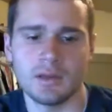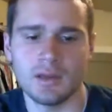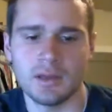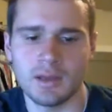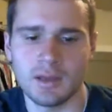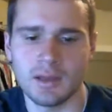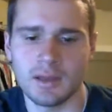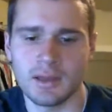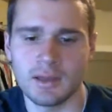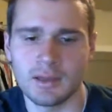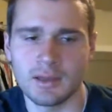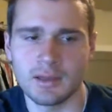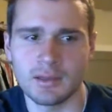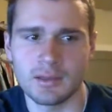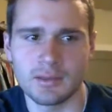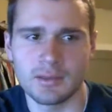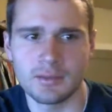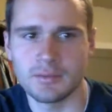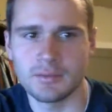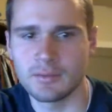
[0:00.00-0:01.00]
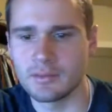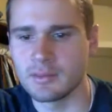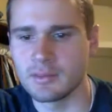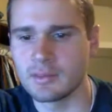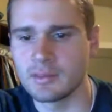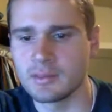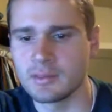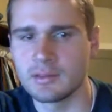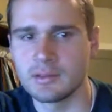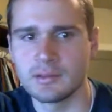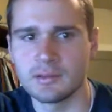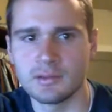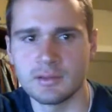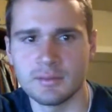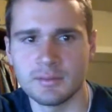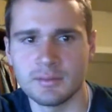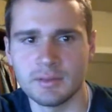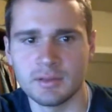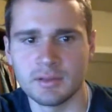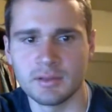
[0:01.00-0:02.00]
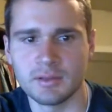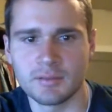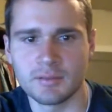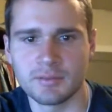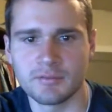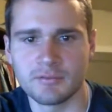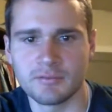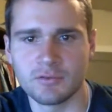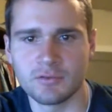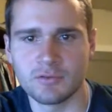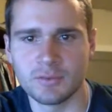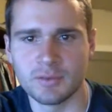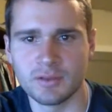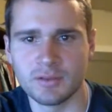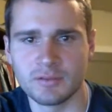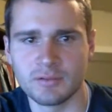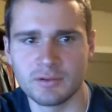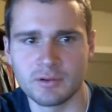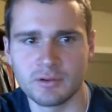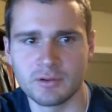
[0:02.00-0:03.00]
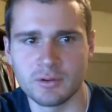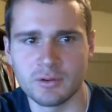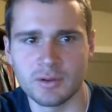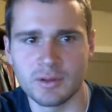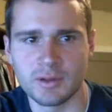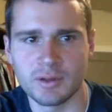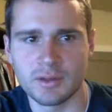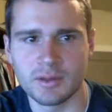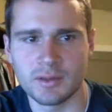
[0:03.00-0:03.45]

Let me look up the formula real quick.